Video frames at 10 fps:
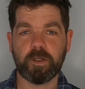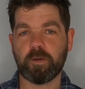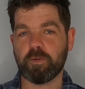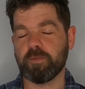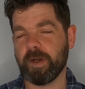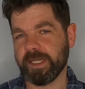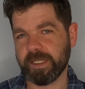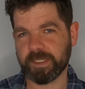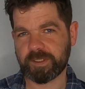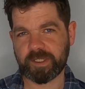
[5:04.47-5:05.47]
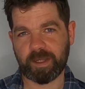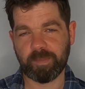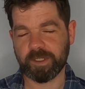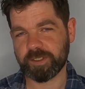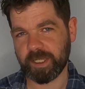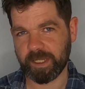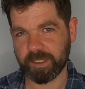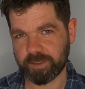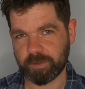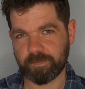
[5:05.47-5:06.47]
already established
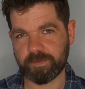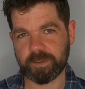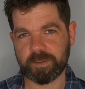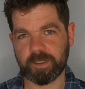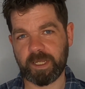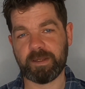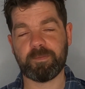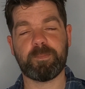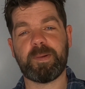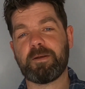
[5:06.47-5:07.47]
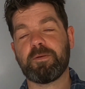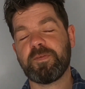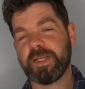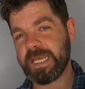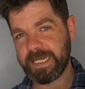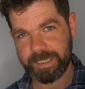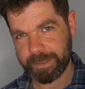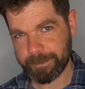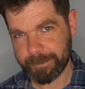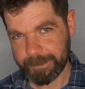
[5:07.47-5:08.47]
airsoft paraphernalia.